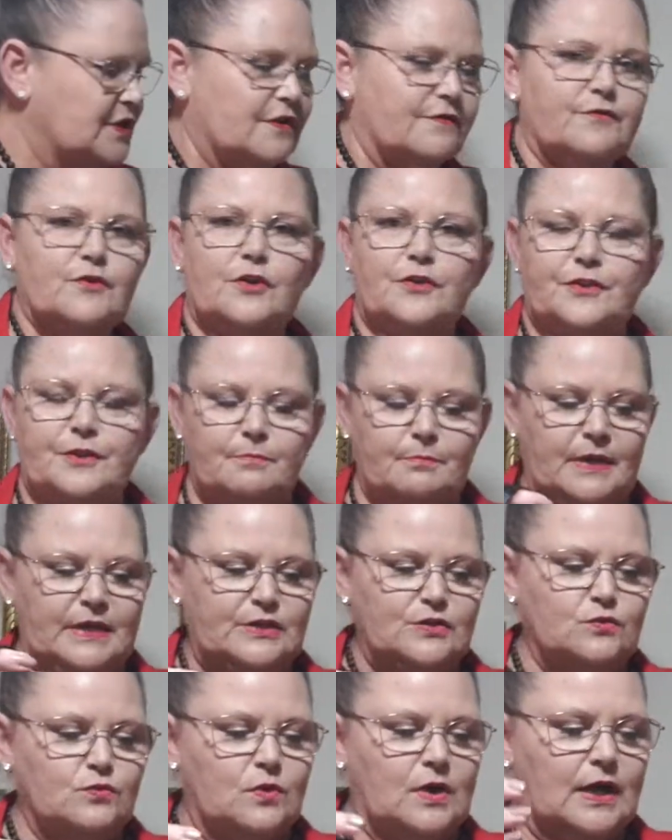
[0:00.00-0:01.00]
I've got the
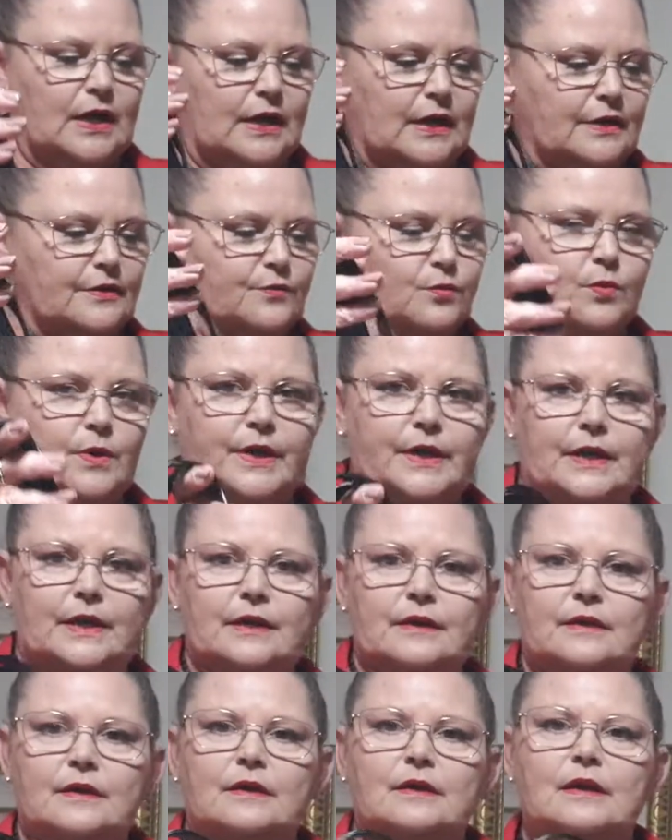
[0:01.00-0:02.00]
metal hardware
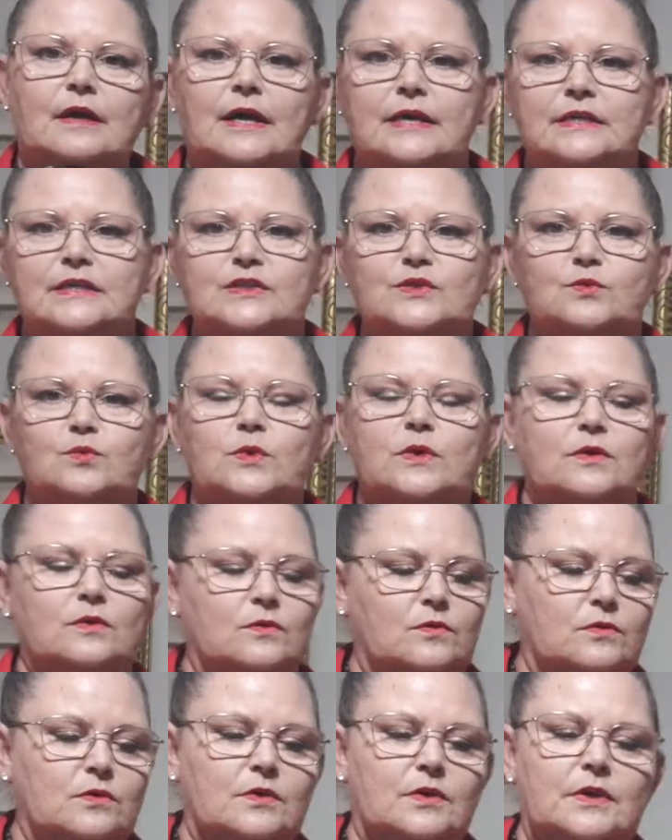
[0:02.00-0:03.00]
as
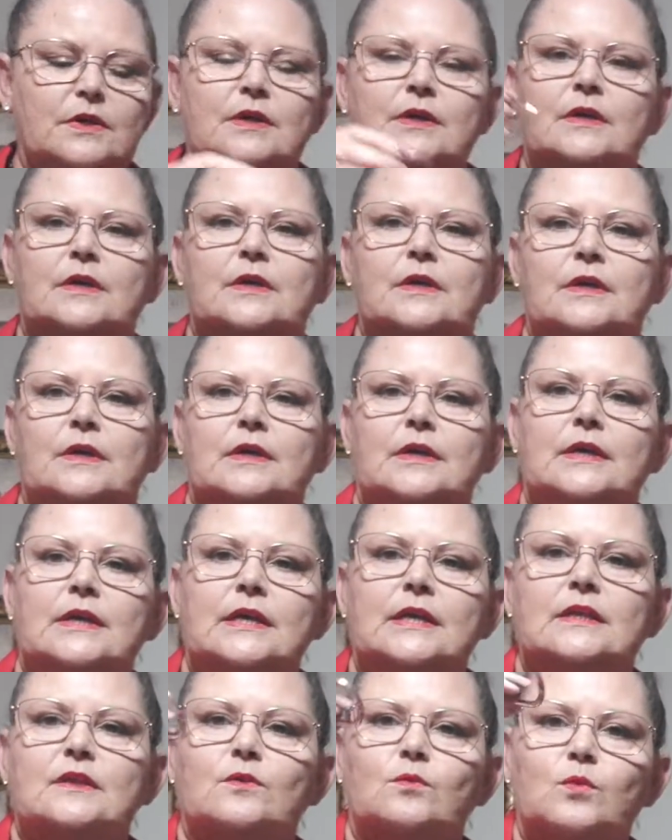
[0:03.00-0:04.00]
well
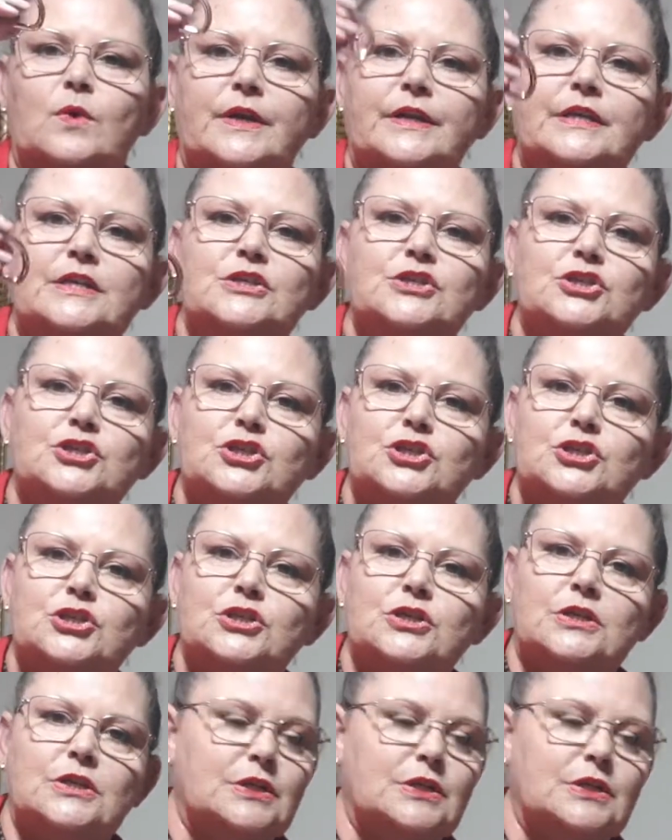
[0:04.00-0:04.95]
in the 1 inch.